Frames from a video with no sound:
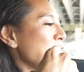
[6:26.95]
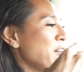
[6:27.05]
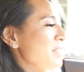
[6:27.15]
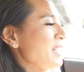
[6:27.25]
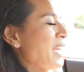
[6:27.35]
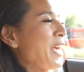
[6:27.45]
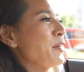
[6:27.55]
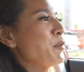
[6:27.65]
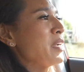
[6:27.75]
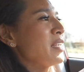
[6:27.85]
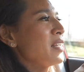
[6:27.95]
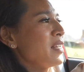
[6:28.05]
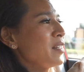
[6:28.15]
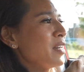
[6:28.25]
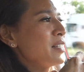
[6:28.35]
on the highway
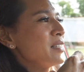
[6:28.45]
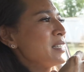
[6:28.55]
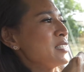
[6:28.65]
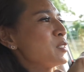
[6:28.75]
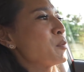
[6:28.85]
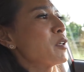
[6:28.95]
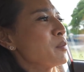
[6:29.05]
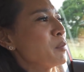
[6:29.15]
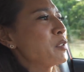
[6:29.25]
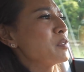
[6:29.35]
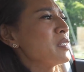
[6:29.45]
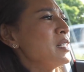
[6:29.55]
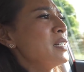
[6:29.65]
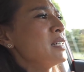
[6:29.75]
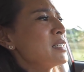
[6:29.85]
in the sport mode,
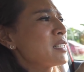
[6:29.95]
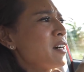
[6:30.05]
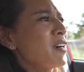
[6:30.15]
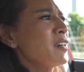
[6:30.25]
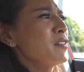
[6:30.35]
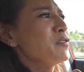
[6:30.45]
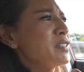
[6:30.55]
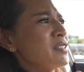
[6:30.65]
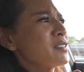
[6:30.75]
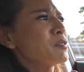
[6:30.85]
the car feels